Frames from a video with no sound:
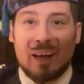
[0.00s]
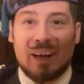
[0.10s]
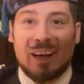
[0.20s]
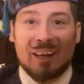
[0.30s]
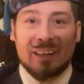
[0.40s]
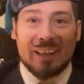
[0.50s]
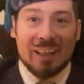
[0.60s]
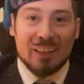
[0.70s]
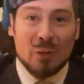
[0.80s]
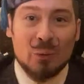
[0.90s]

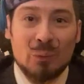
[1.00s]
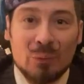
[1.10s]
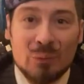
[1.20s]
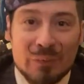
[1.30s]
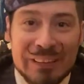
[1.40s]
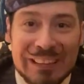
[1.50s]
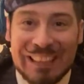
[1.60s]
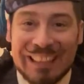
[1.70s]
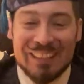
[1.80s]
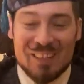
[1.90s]
hello,
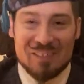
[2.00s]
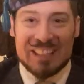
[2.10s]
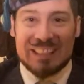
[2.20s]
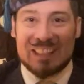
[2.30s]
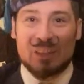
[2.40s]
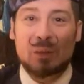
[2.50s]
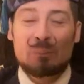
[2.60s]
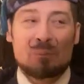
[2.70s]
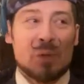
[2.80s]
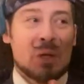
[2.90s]
Dee. Lovely to see you.
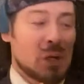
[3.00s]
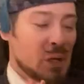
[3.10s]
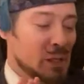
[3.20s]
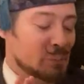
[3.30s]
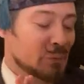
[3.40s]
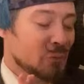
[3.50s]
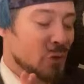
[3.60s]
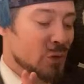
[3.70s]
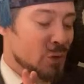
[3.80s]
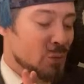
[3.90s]

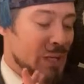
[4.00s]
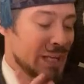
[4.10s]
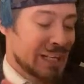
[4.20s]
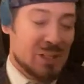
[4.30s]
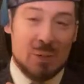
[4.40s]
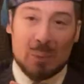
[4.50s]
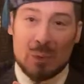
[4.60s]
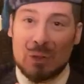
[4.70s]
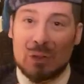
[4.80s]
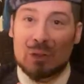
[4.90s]
Before we get into the
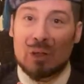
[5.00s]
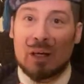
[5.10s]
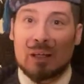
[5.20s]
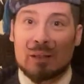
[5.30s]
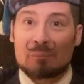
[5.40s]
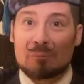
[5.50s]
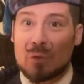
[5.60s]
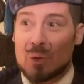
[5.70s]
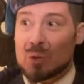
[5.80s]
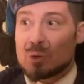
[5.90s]
book, for
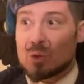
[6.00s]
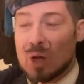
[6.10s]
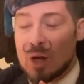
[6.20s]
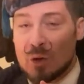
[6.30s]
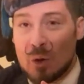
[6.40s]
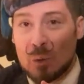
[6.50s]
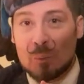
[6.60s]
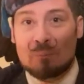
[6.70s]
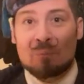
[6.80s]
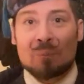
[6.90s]
those who do not know,
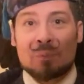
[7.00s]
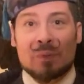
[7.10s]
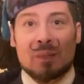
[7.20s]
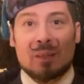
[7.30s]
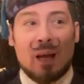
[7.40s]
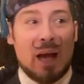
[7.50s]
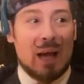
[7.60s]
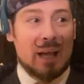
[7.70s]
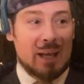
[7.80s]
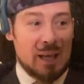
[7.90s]

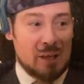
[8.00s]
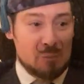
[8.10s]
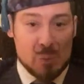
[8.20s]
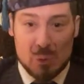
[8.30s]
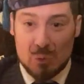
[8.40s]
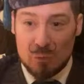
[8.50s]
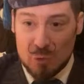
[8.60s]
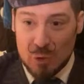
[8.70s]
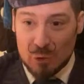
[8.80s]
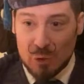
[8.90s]
I have
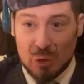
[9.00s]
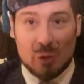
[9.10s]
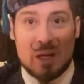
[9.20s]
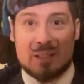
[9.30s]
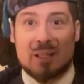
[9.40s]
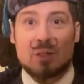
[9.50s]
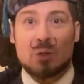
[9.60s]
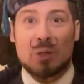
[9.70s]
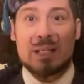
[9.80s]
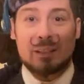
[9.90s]
moved across
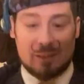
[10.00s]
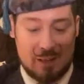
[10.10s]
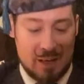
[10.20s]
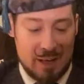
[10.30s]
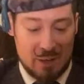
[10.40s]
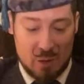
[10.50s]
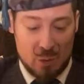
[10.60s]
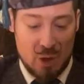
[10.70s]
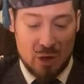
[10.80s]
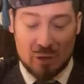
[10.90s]
country. I no
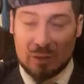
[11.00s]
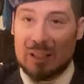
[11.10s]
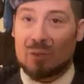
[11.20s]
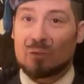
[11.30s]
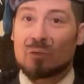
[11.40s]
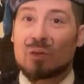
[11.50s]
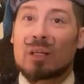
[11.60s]
longer live